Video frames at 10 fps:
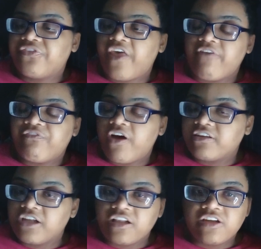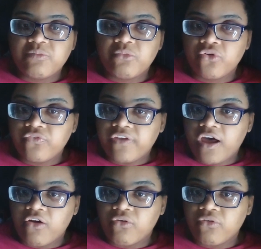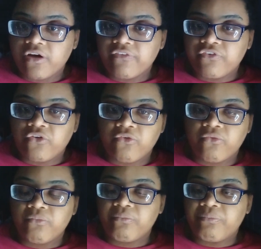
that finally moved out of her